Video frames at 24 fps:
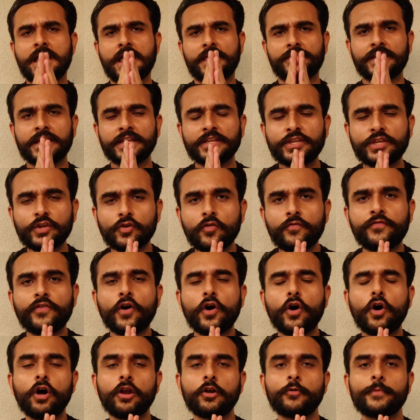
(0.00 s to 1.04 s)
Thank you
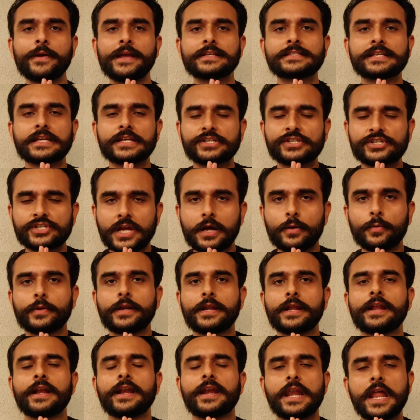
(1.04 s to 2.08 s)
for always
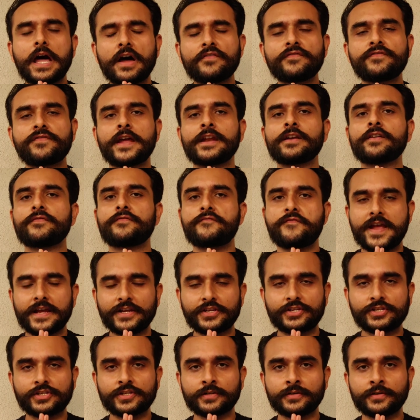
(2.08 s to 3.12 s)
showering love and
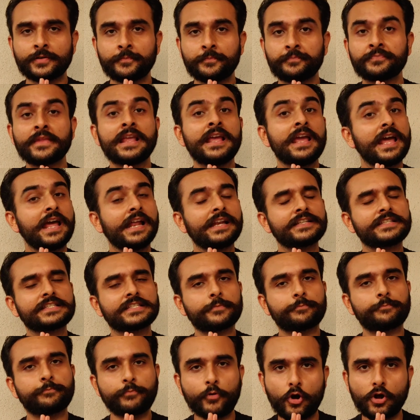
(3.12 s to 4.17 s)
affection and
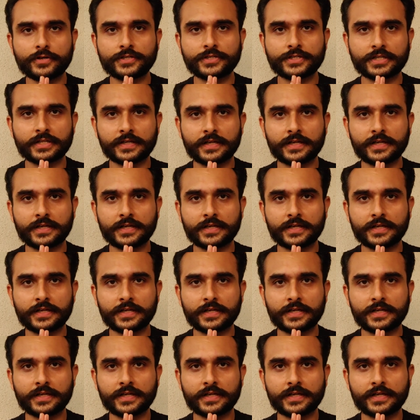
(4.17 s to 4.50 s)
support.